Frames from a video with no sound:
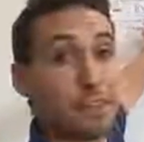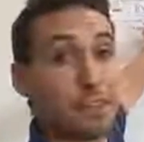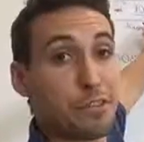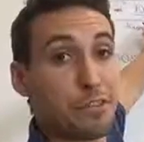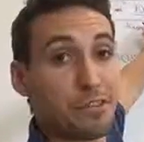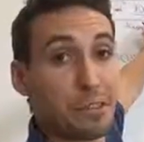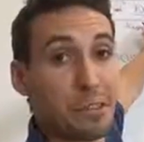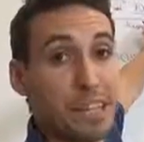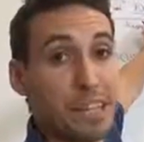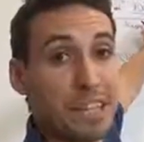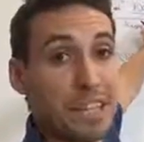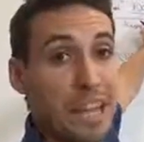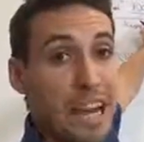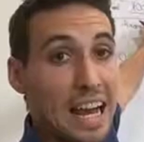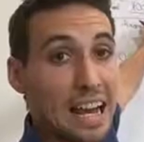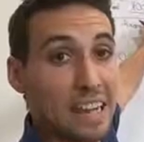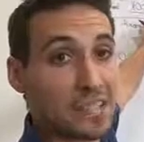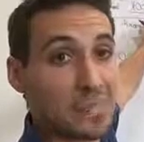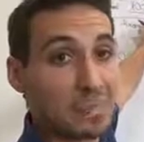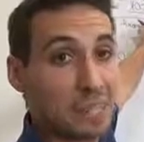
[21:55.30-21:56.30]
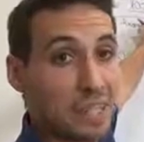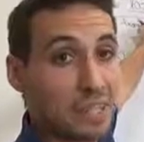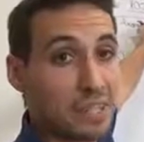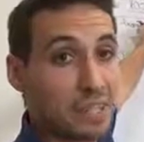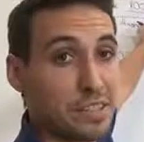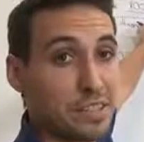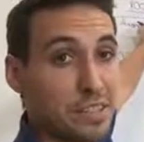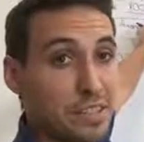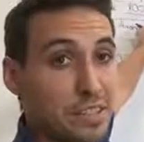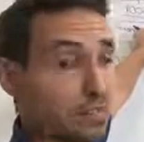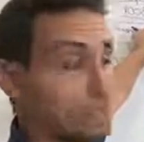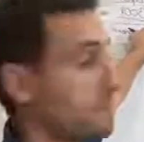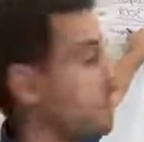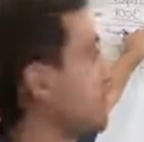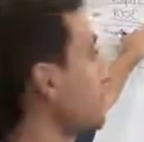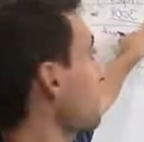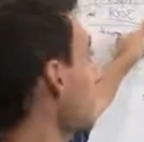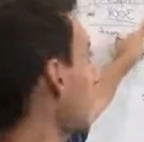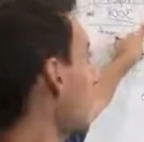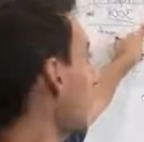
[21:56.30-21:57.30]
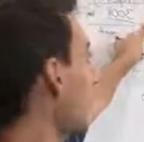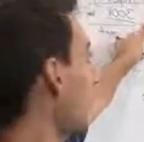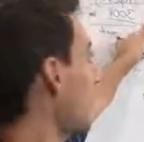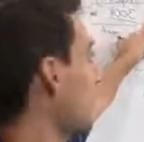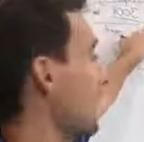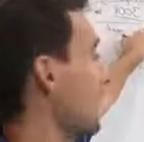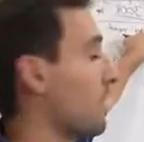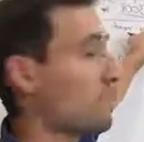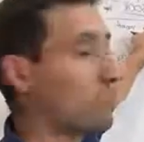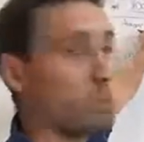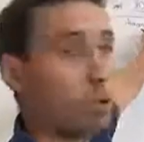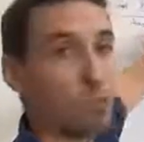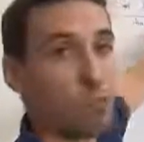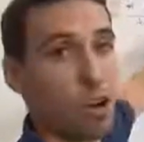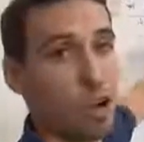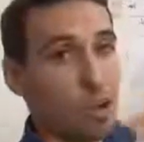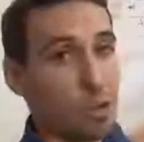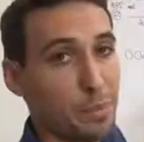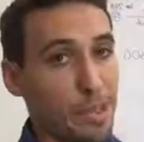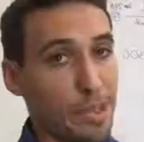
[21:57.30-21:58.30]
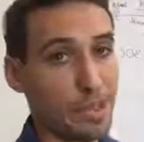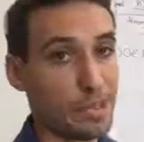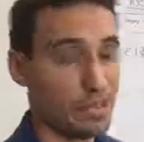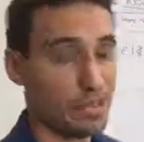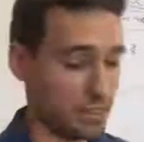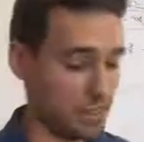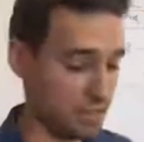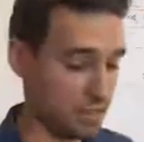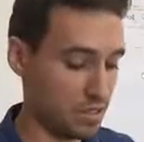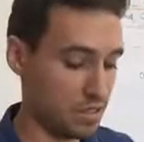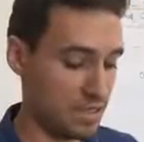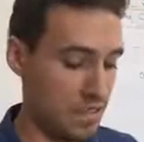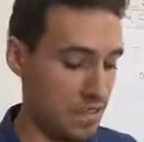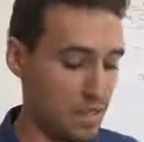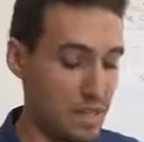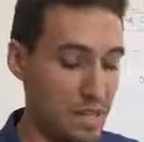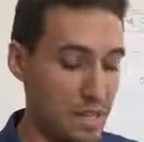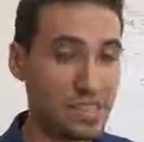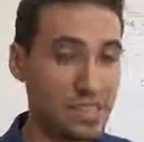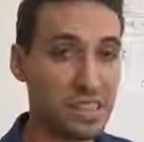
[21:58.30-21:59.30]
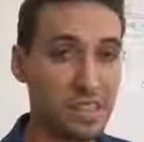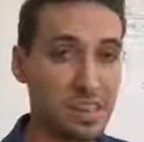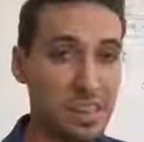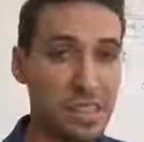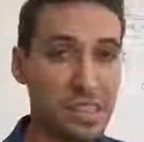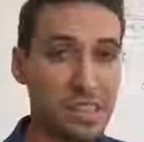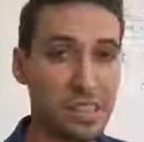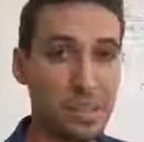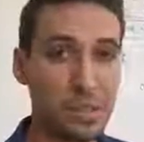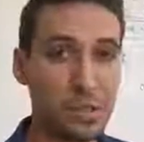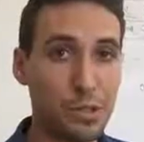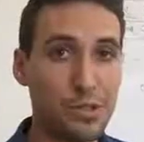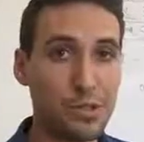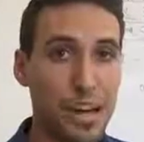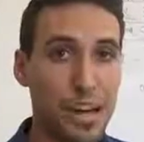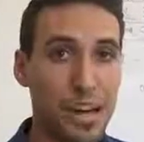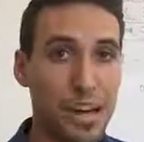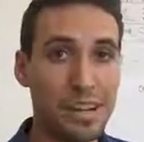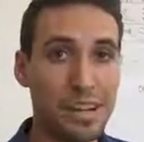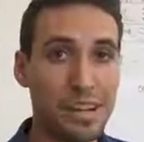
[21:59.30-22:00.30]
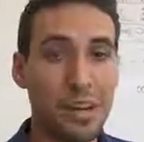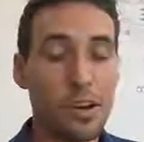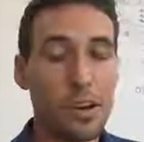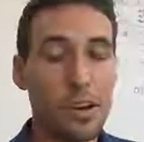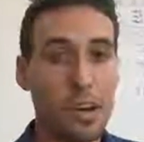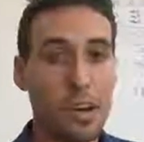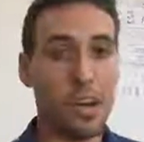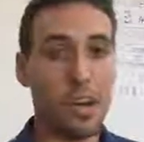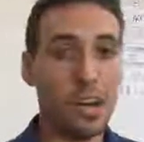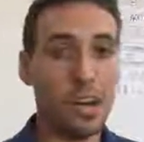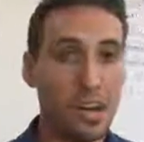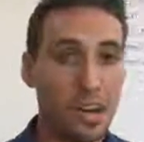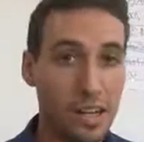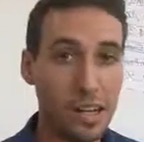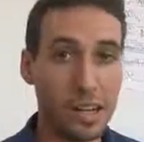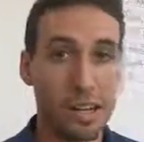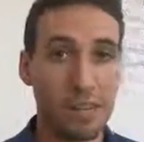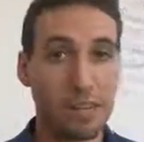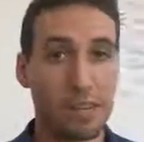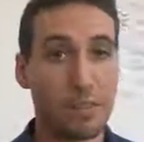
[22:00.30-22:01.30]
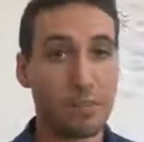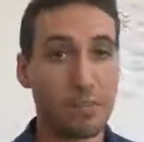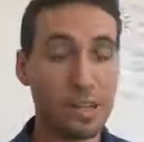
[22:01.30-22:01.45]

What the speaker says: 3 gas meters and 1 water meter. That basically means that you've got 3